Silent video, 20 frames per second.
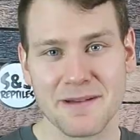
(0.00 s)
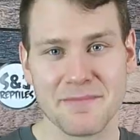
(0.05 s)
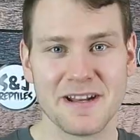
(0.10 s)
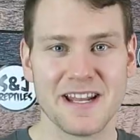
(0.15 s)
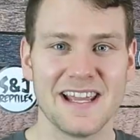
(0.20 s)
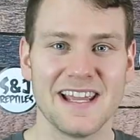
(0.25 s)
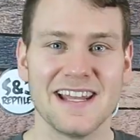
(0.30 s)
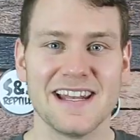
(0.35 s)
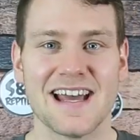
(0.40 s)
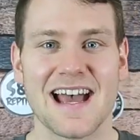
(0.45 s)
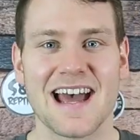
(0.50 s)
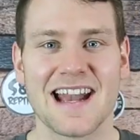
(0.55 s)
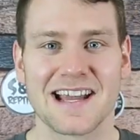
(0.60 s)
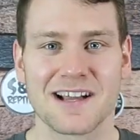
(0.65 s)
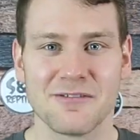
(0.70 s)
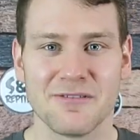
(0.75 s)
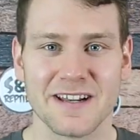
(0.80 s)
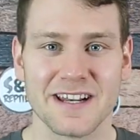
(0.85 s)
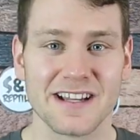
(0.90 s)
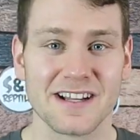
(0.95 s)
them in
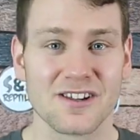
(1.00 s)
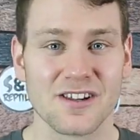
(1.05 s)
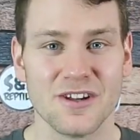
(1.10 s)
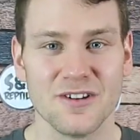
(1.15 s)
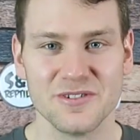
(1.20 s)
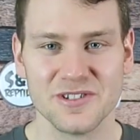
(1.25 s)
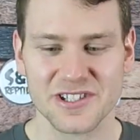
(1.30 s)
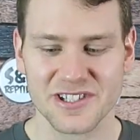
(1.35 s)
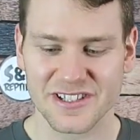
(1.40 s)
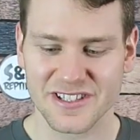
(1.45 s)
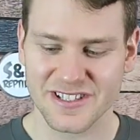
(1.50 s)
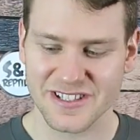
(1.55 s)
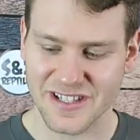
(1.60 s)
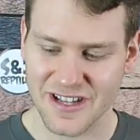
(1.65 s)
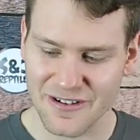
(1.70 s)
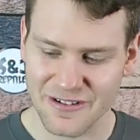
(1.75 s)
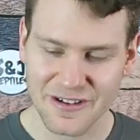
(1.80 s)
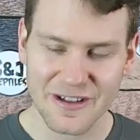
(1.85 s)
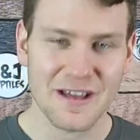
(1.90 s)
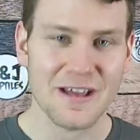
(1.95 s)
inadequate enclosures. So